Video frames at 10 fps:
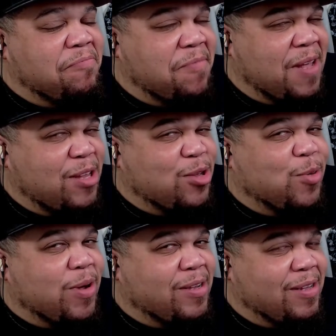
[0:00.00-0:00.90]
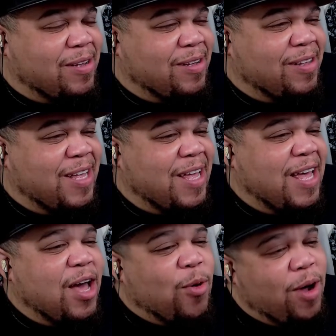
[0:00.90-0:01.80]
Interesting.
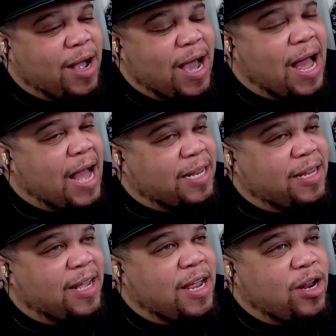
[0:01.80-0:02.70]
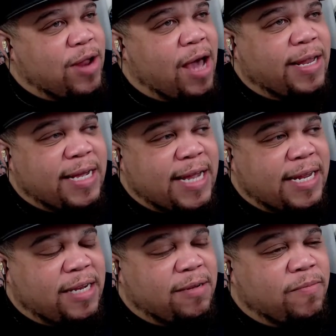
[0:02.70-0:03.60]
Well, now looking at
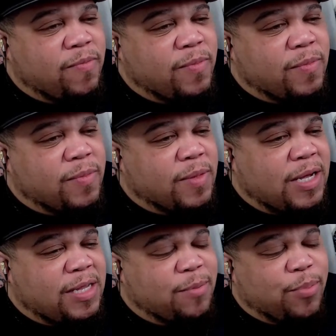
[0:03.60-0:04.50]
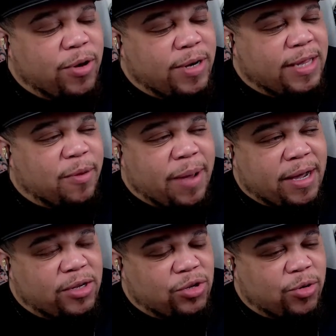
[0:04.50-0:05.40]
it, it's important that they're back in
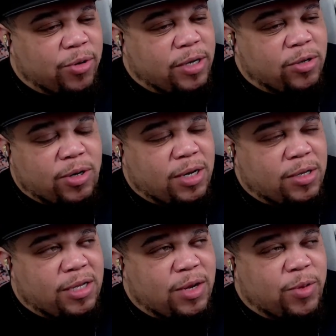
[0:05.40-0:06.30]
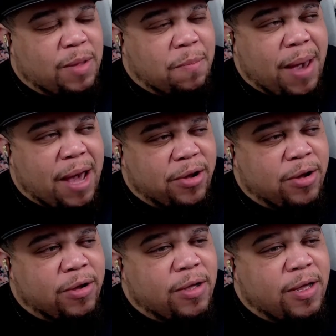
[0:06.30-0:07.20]
the story, so that didn't really matter.
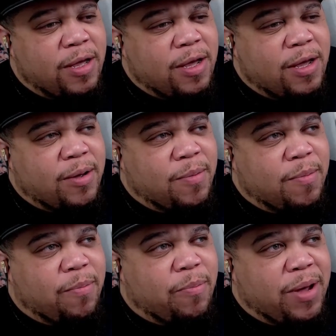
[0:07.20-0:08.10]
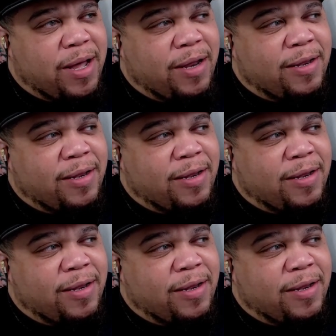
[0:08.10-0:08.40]
But